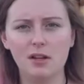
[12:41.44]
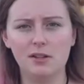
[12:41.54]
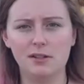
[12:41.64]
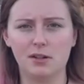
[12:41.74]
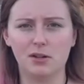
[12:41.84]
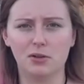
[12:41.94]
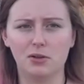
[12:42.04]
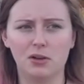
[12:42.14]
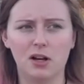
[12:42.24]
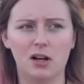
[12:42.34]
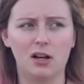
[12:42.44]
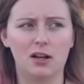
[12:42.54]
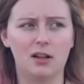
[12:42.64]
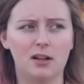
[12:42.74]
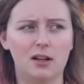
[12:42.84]
So
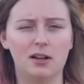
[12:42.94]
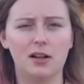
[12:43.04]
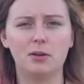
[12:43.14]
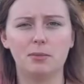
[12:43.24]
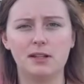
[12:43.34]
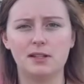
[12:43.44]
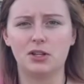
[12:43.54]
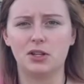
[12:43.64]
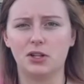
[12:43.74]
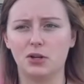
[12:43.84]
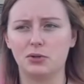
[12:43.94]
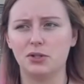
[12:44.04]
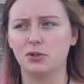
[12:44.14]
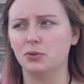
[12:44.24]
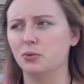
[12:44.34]
another place that you can go
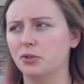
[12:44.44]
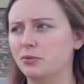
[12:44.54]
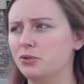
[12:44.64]
to would